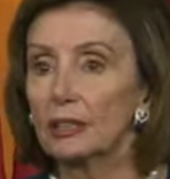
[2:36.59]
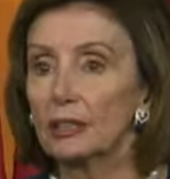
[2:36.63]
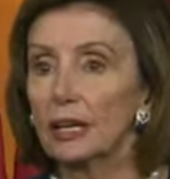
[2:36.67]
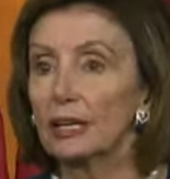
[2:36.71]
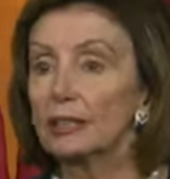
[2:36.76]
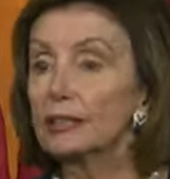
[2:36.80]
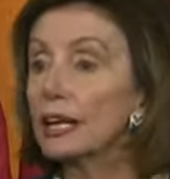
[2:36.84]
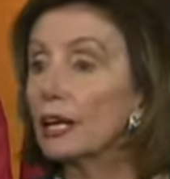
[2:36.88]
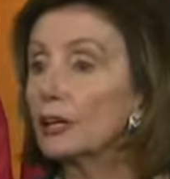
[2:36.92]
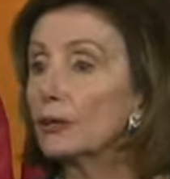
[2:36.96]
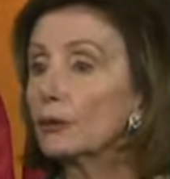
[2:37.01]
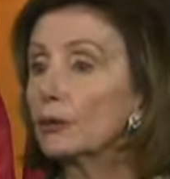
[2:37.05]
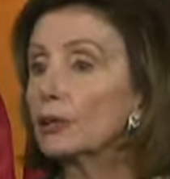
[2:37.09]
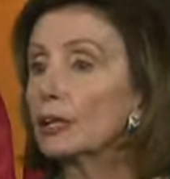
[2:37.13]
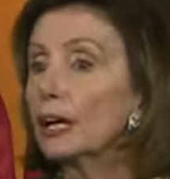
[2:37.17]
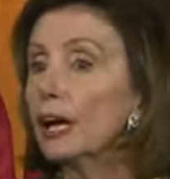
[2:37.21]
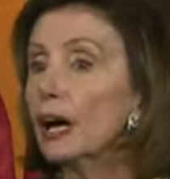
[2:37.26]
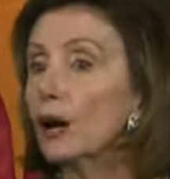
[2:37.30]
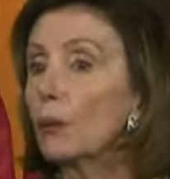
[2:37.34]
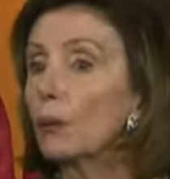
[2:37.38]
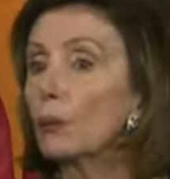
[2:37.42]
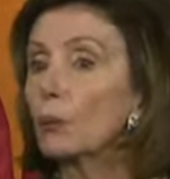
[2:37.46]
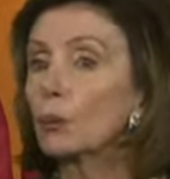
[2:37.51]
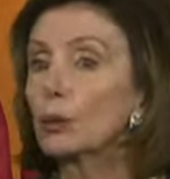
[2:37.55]
And not only
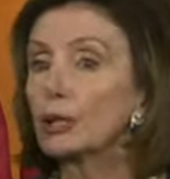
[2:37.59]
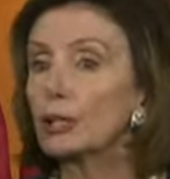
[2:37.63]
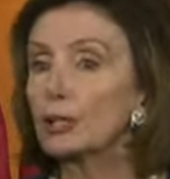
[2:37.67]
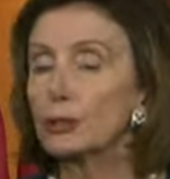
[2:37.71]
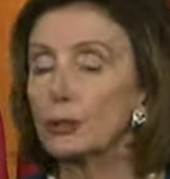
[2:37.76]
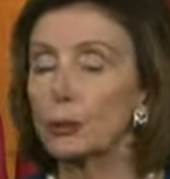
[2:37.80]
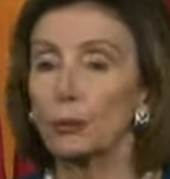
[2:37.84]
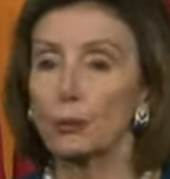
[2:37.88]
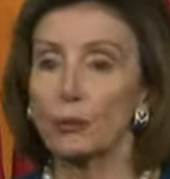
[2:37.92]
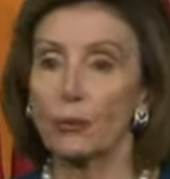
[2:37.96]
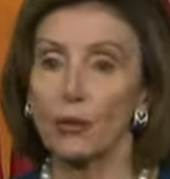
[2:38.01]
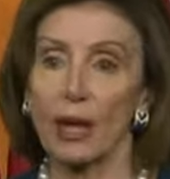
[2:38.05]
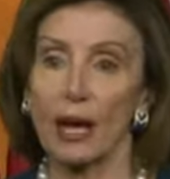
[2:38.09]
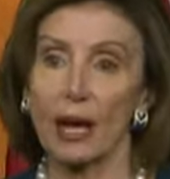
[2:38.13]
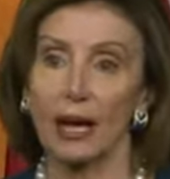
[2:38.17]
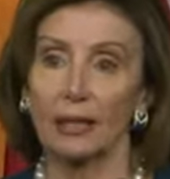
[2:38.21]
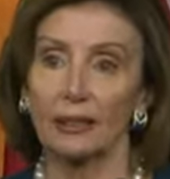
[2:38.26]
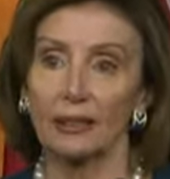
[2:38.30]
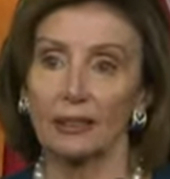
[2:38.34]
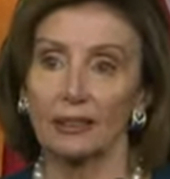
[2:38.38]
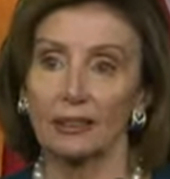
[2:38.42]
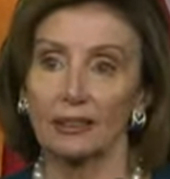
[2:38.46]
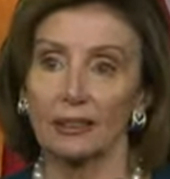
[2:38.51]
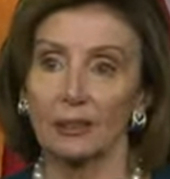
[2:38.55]
how we do that,
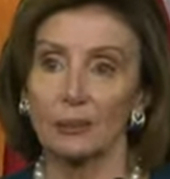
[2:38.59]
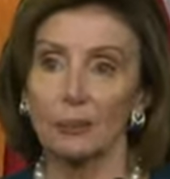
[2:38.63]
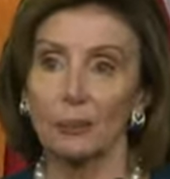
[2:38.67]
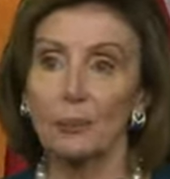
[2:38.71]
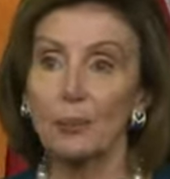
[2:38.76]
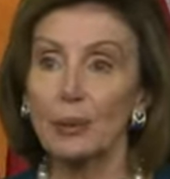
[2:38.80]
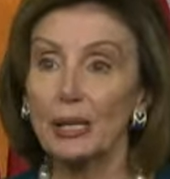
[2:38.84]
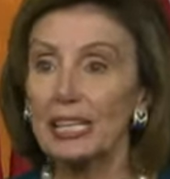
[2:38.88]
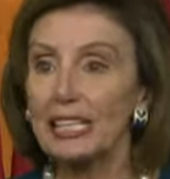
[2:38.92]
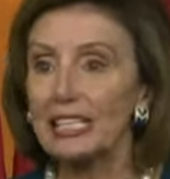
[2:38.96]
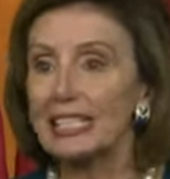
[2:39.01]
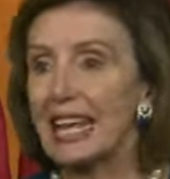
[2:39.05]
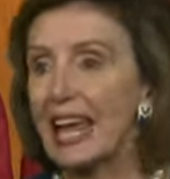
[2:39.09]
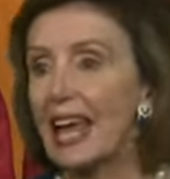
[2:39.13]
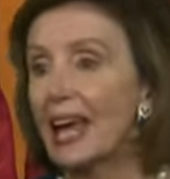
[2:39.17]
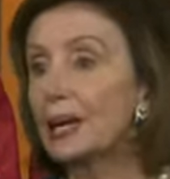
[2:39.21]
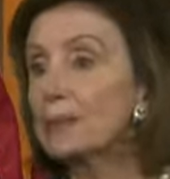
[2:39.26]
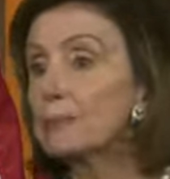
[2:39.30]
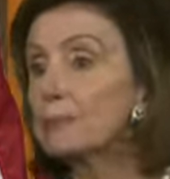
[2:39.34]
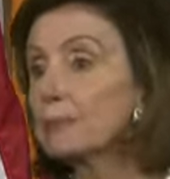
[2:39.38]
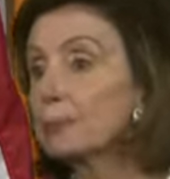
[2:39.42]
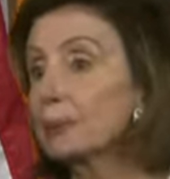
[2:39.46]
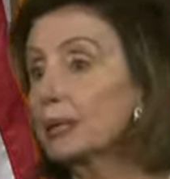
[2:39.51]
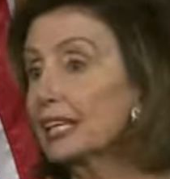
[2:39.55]
meet
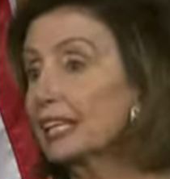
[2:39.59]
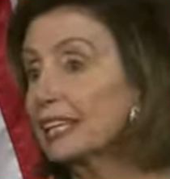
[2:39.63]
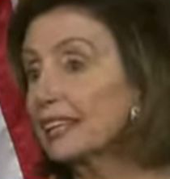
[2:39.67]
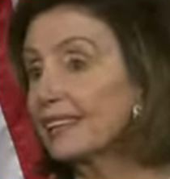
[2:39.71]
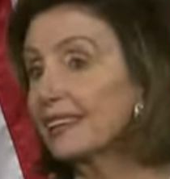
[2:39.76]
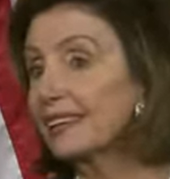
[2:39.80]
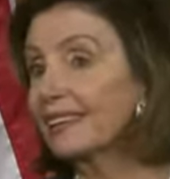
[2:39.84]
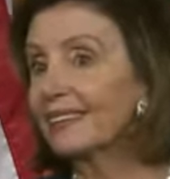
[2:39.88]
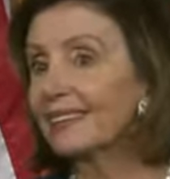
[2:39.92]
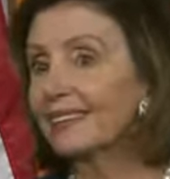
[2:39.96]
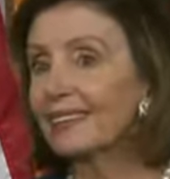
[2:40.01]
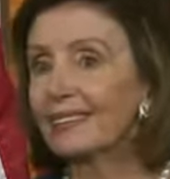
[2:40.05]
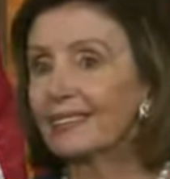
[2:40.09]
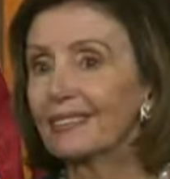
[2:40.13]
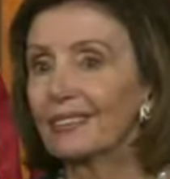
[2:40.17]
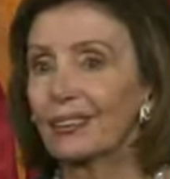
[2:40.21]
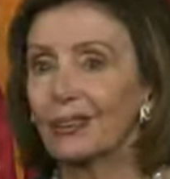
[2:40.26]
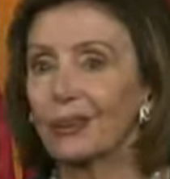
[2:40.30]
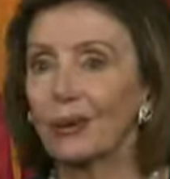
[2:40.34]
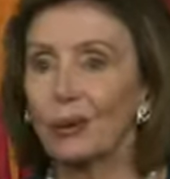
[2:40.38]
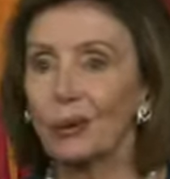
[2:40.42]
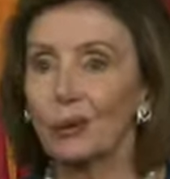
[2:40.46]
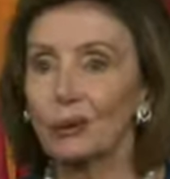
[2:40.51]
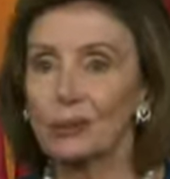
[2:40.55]
and beat the
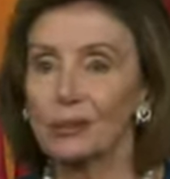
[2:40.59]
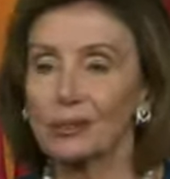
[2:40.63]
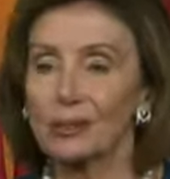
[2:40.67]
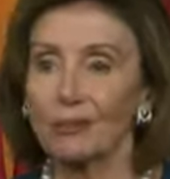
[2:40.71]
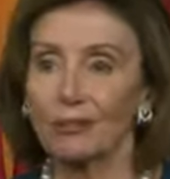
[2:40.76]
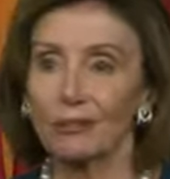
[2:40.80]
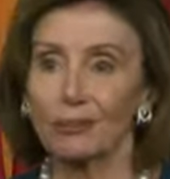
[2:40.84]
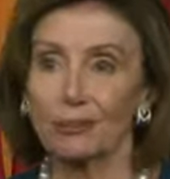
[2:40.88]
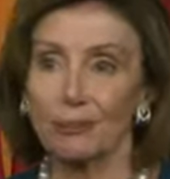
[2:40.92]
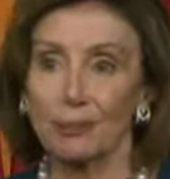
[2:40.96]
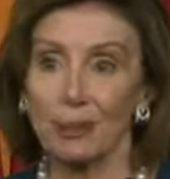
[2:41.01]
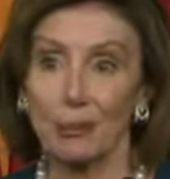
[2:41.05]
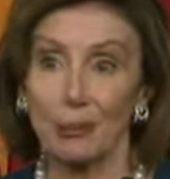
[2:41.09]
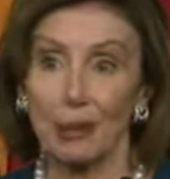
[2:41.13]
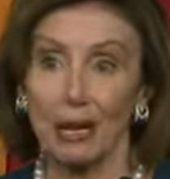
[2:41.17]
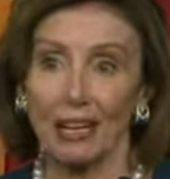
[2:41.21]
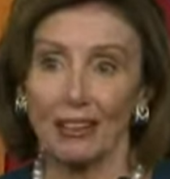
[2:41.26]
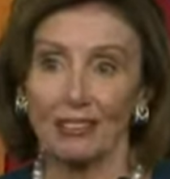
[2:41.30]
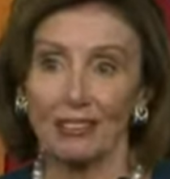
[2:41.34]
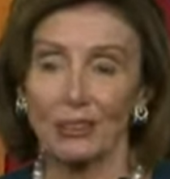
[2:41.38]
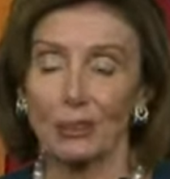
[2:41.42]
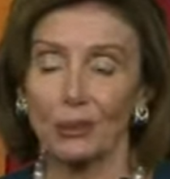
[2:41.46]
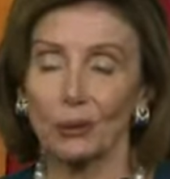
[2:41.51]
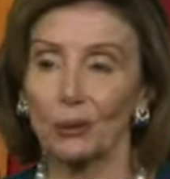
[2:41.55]
goals of the
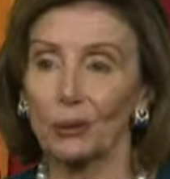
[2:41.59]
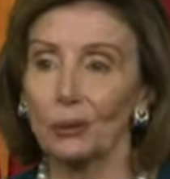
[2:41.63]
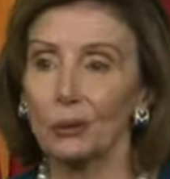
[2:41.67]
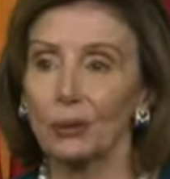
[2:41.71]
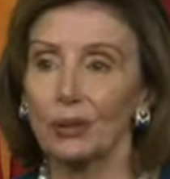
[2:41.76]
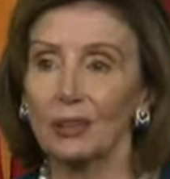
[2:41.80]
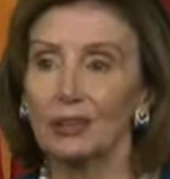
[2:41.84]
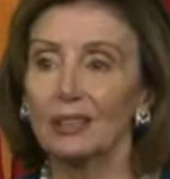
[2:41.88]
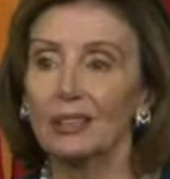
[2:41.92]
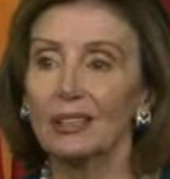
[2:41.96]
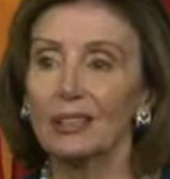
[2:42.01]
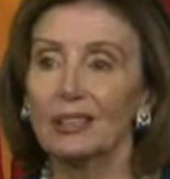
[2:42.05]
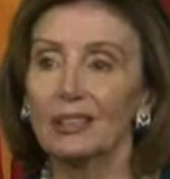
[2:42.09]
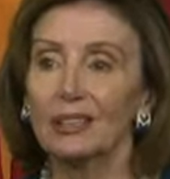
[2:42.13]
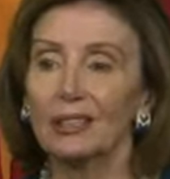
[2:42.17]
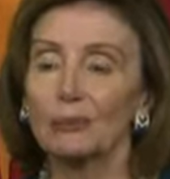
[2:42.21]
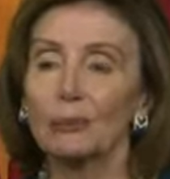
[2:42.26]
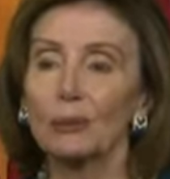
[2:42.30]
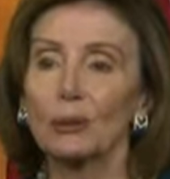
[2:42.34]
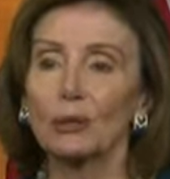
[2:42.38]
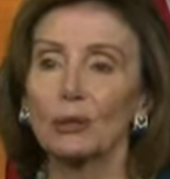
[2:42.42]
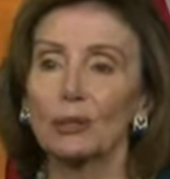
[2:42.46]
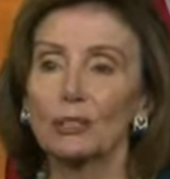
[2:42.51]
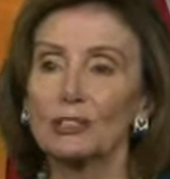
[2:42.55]
Paris Accord,
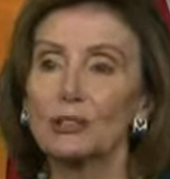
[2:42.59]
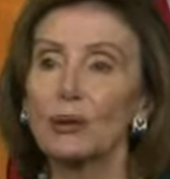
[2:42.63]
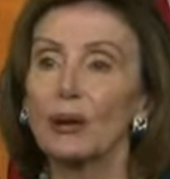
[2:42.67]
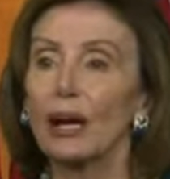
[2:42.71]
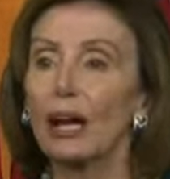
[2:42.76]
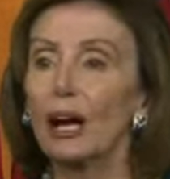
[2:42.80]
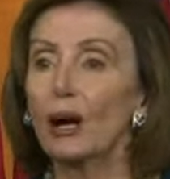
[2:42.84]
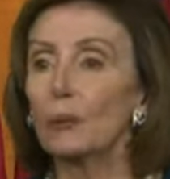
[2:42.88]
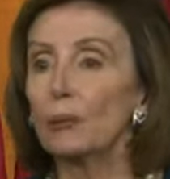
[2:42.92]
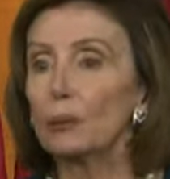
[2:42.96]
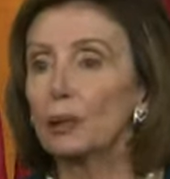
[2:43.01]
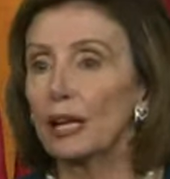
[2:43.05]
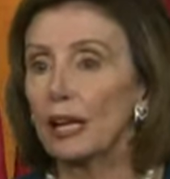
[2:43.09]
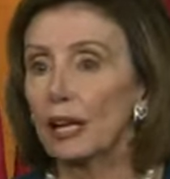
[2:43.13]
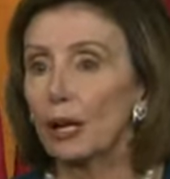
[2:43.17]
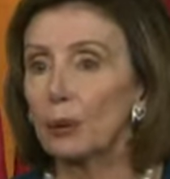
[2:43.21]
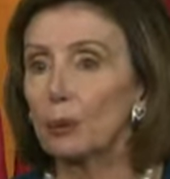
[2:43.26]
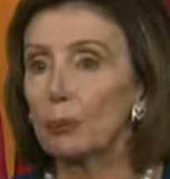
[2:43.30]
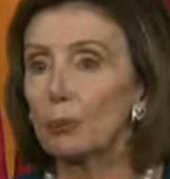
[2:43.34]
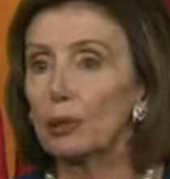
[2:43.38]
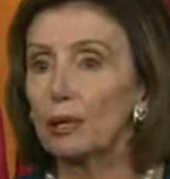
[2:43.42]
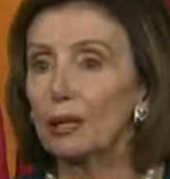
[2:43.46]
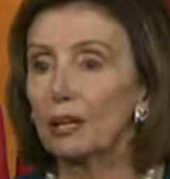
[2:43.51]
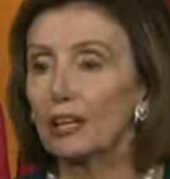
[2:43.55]
but also how we
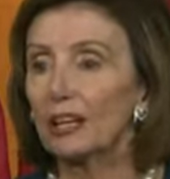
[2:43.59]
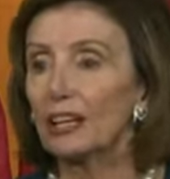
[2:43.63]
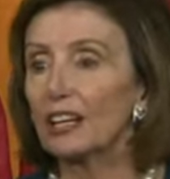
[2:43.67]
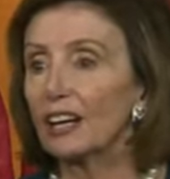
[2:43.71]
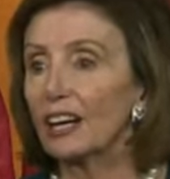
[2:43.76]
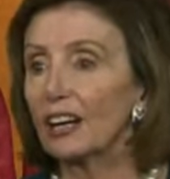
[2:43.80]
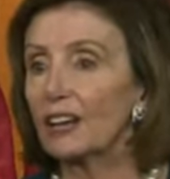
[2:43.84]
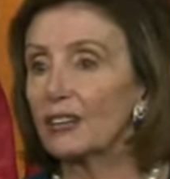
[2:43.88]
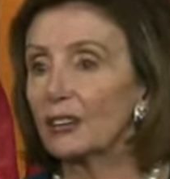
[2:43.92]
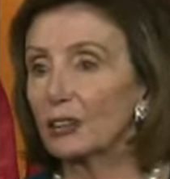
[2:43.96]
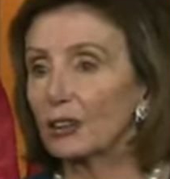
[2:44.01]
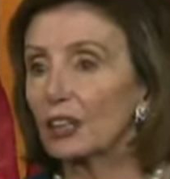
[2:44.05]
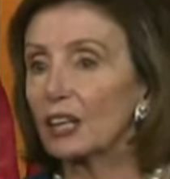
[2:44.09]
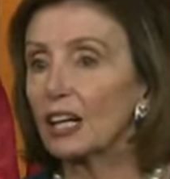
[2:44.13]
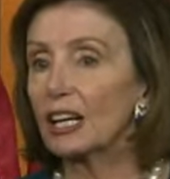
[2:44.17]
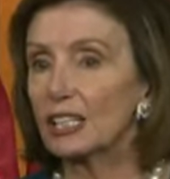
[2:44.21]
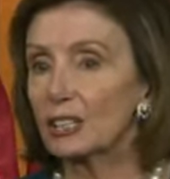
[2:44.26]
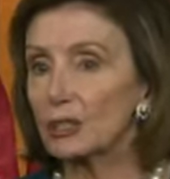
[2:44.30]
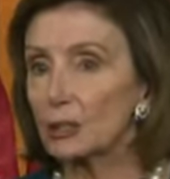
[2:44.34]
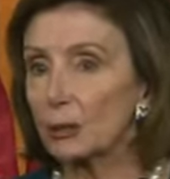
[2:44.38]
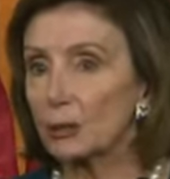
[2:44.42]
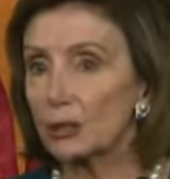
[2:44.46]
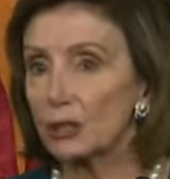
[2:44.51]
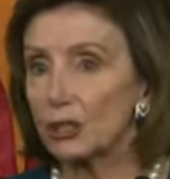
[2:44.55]
help other
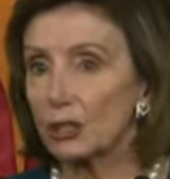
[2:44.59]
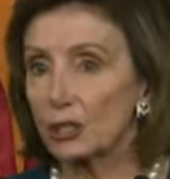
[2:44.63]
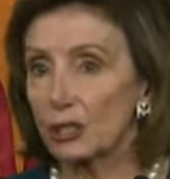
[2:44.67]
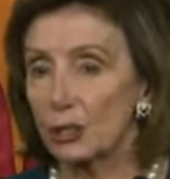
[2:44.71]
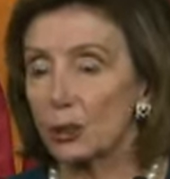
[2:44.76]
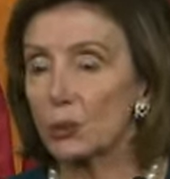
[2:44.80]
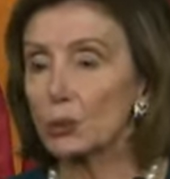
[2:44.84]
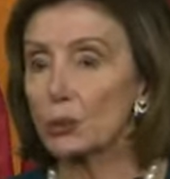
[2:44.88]
countries do